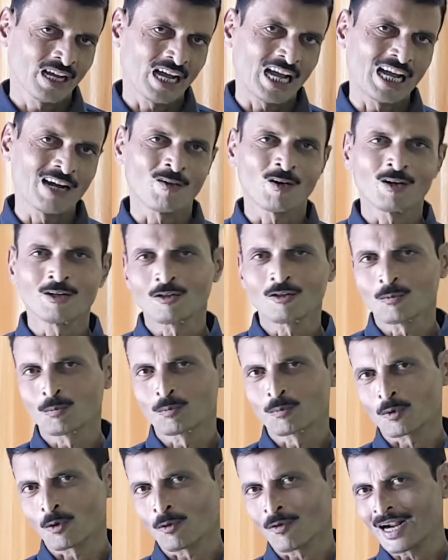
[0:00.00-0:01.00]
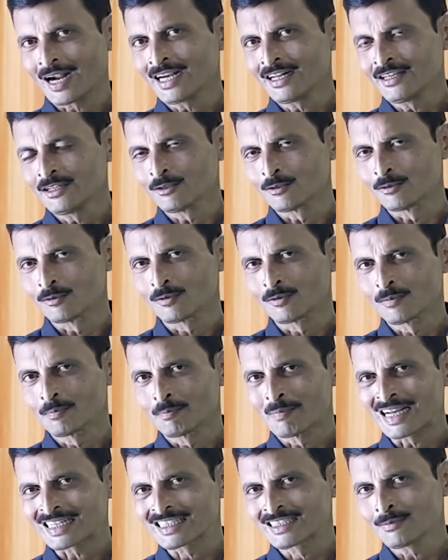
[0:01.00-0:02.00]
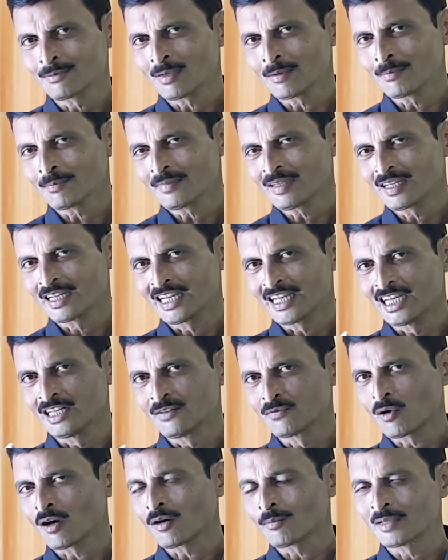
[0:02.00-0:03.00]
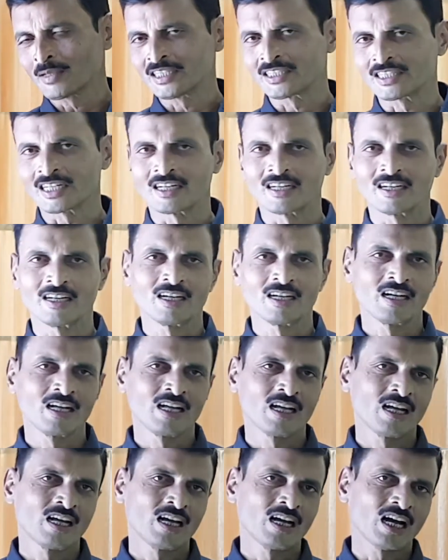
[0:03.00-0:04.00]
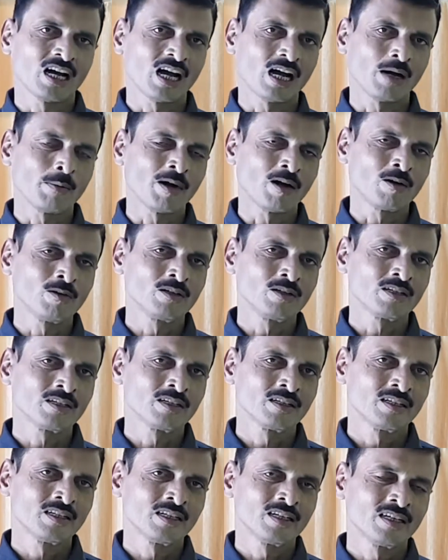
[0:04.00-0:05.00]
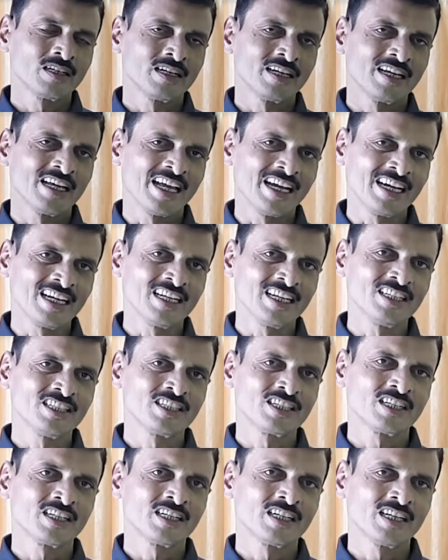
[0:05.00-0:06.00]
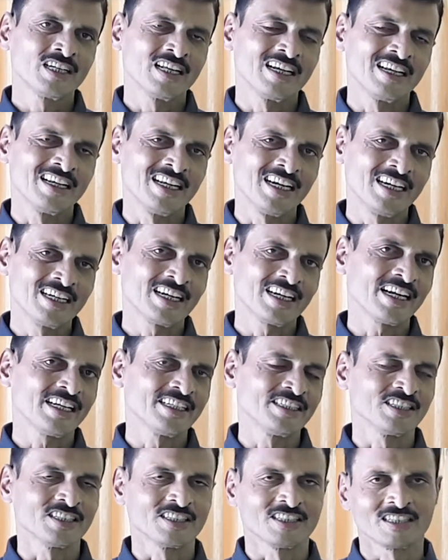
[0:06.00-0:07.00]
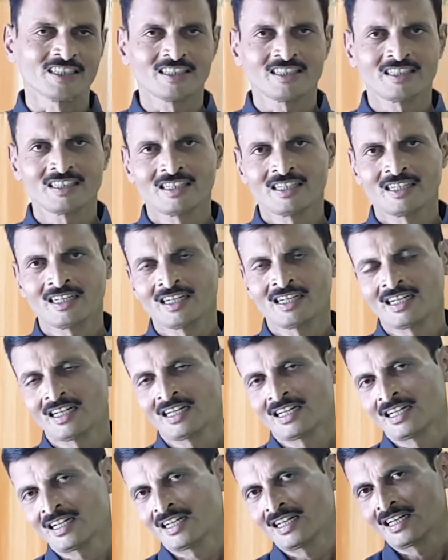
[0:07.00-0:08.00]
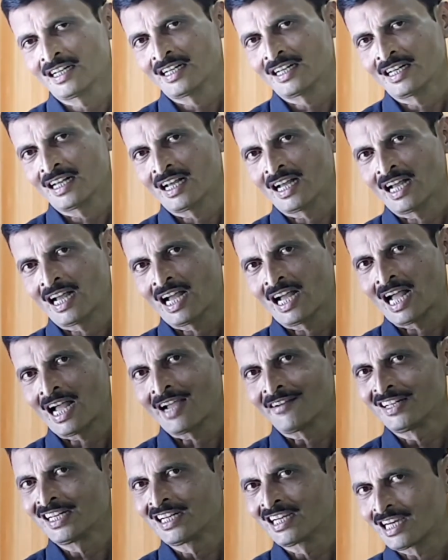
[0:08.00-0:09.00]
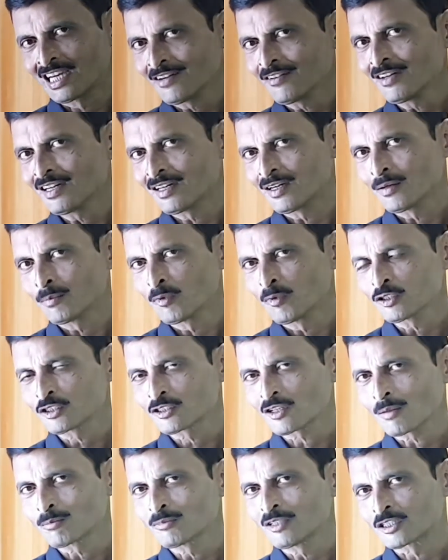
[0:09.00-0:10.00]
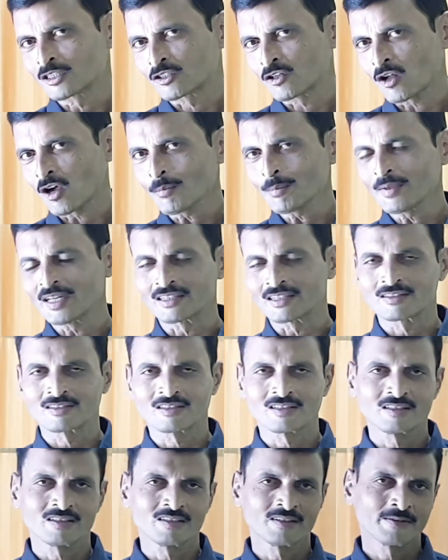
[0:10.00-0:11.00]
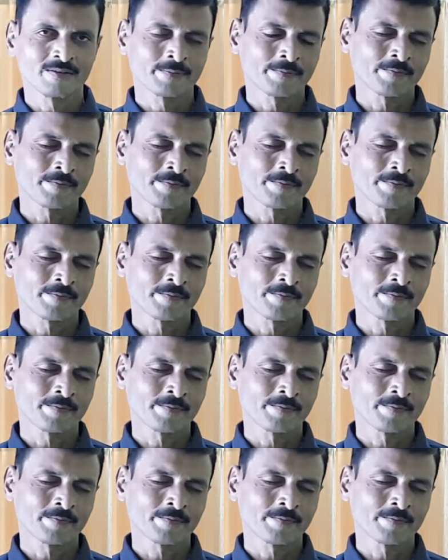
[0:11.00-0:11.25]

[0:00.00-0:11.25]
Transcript: I want to provide you maximum information about English literature. I will cover most of the topics